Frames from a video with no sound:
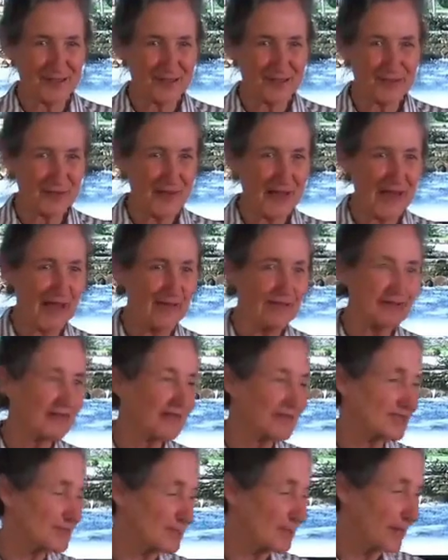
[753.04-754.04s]
To have
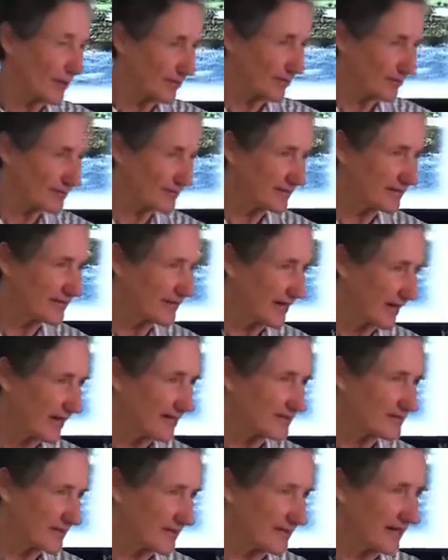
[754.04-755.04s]
it as potent
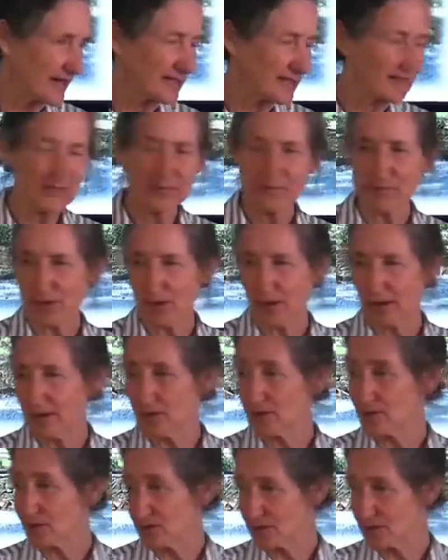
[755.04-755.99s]
as an antibiotic,